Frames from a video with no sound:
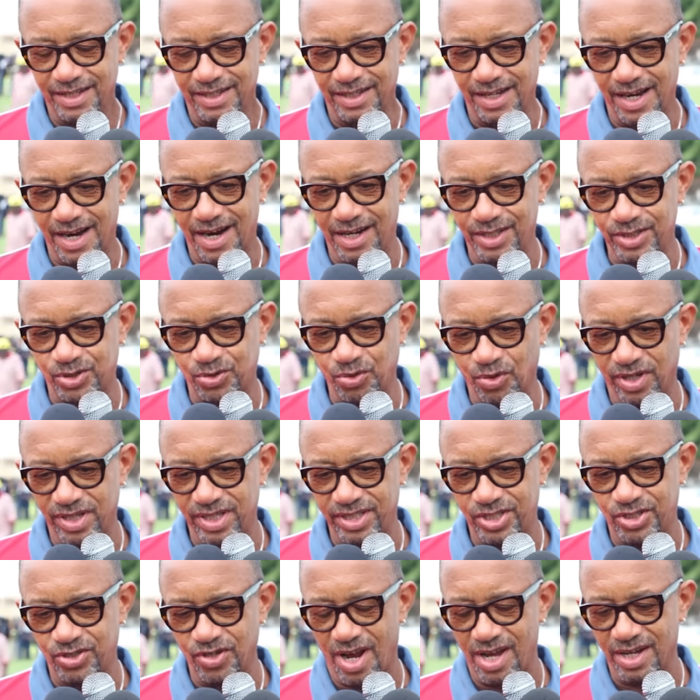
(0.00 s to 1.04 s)
They are two of
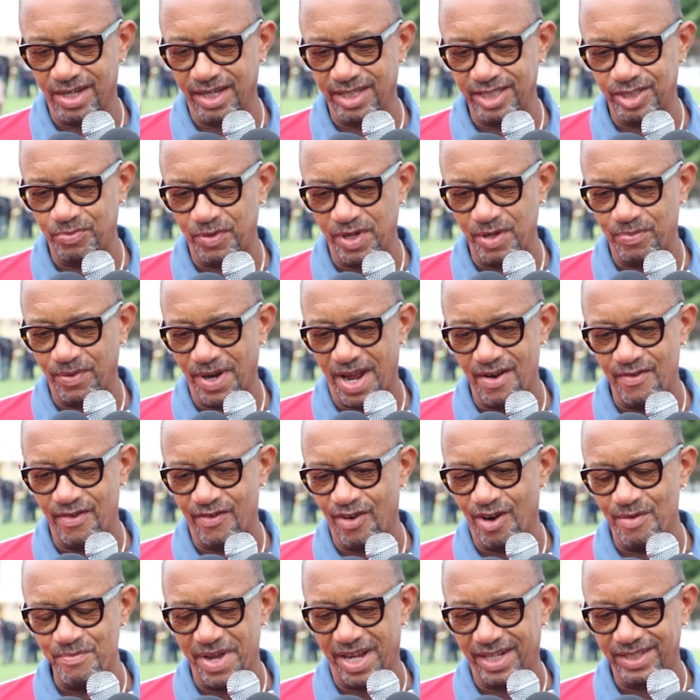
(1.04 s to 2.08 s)
the strongest people I've
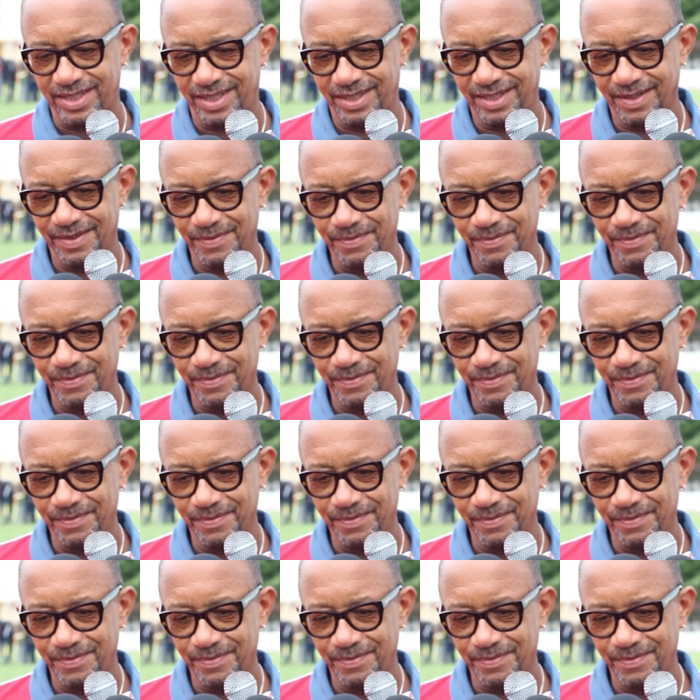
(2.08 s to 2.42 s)
ever met.